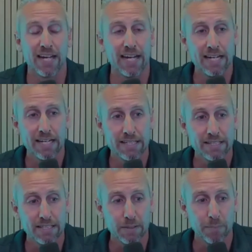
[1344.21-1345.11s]

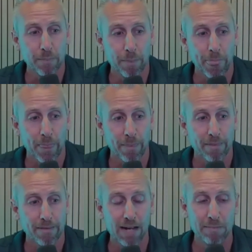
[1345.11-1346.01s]
And
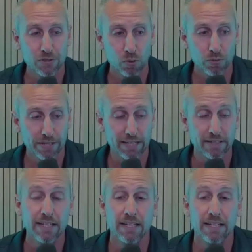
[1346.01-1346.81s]
I've been told that